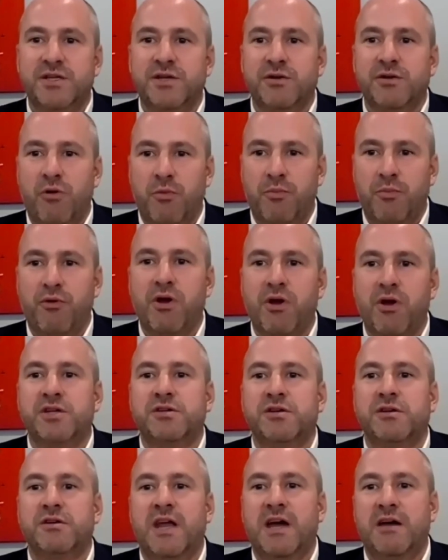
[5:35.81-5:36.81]
your
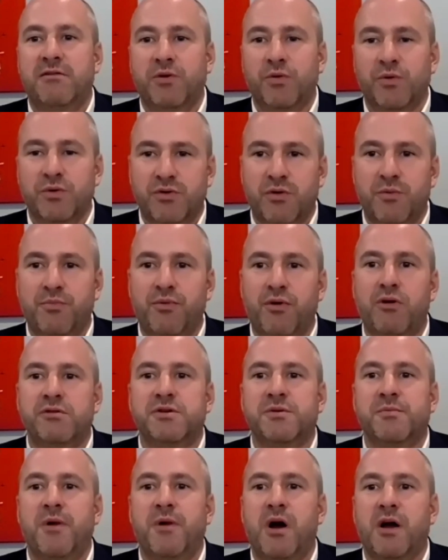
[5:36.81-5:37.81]
operation, how you want to approach
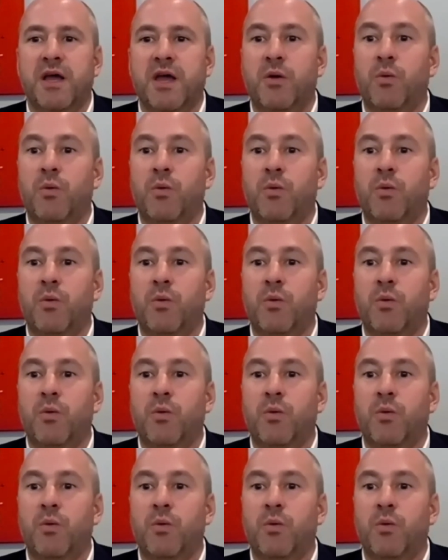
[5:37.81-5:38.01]
a market,